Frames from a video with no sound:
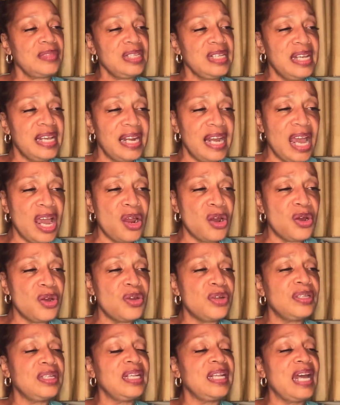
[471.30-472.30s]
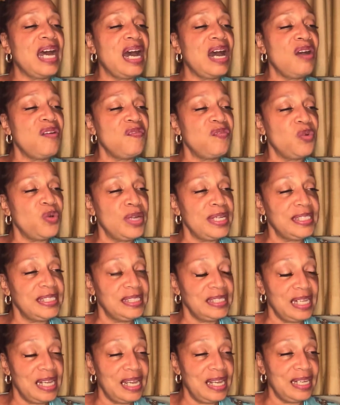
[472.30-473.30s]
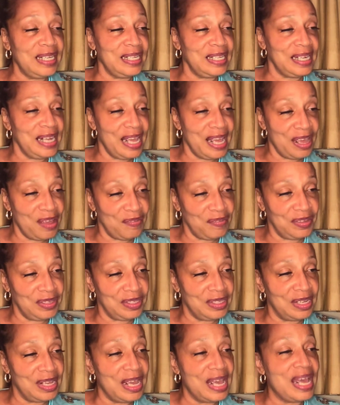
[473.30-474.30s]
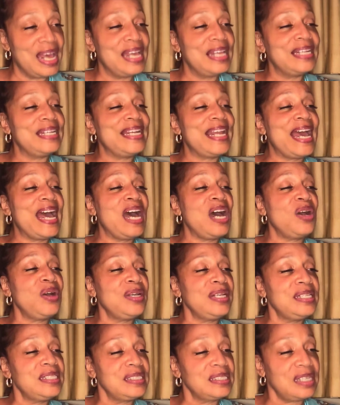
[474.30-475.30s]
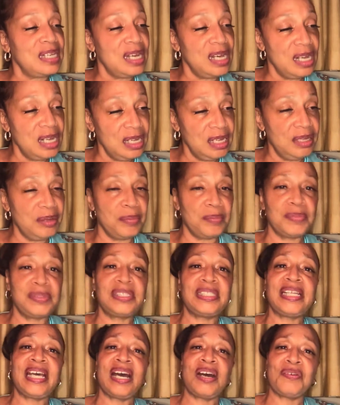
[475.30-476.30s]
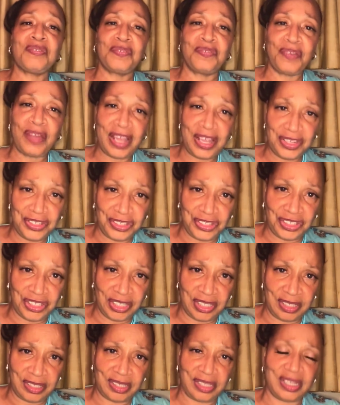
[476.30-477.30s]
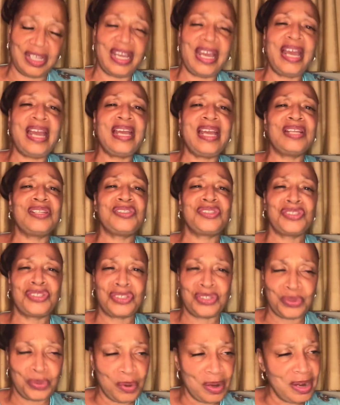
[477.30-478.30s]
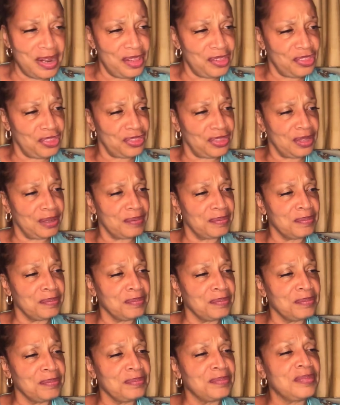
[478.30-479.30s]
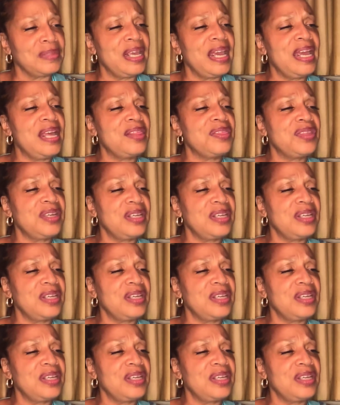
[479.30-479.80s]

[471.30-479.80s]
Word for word: And I heard a loud voice saying in heaven, "Now is come salvation and strength, and the